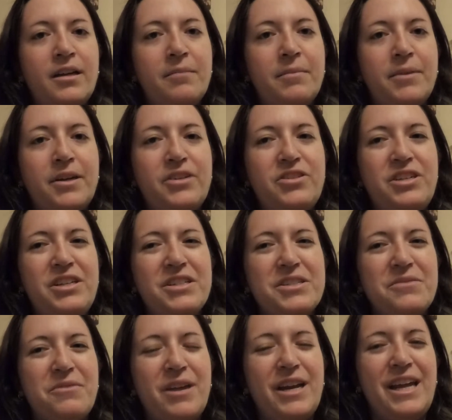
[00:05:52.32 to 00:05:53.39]
but she
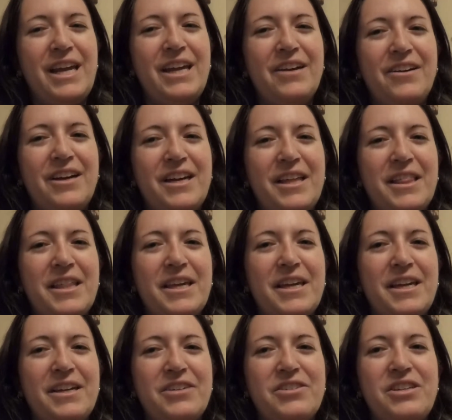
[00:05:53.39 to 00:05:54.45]
doesn't want to hear
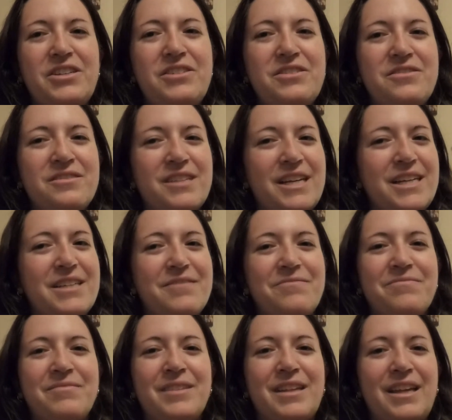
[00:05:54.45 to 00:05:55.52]
anything. She's like,
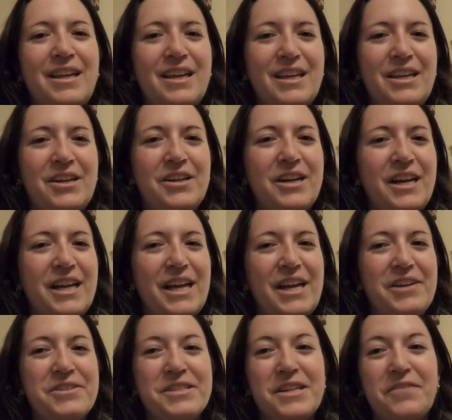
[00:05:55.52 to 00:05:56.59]
"You're going to
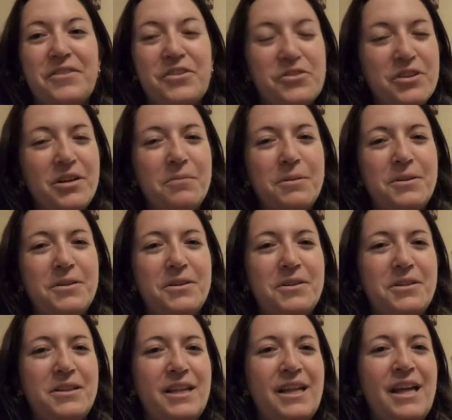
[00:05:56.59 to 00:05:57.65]
get yourself in
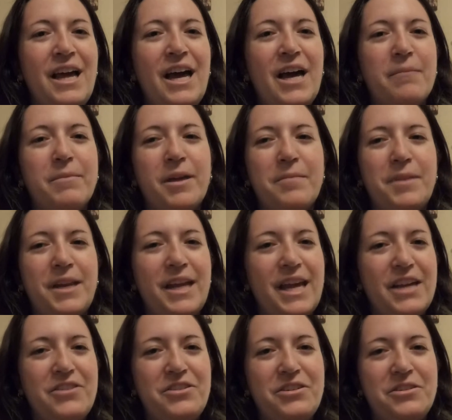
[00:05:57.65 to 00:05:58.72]
trouble. I'm coming to
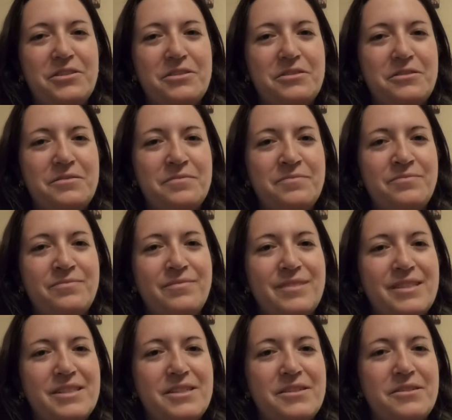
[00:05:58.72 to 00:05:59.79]
get you."
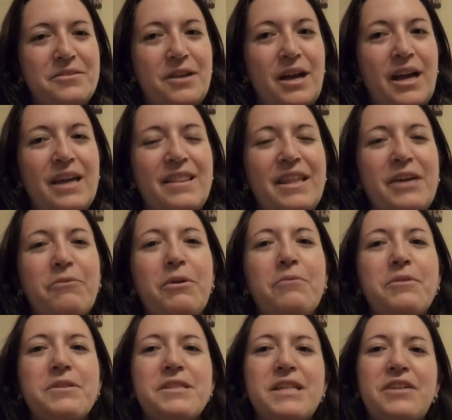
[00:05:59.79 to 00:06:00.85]
So I think we
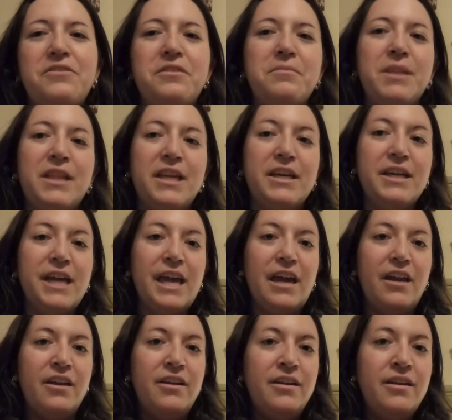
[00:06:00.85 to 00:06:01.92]
will see Jimmy Lee
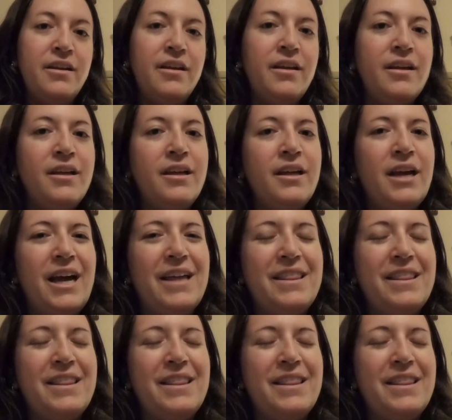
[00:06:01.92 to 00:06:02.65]
again. I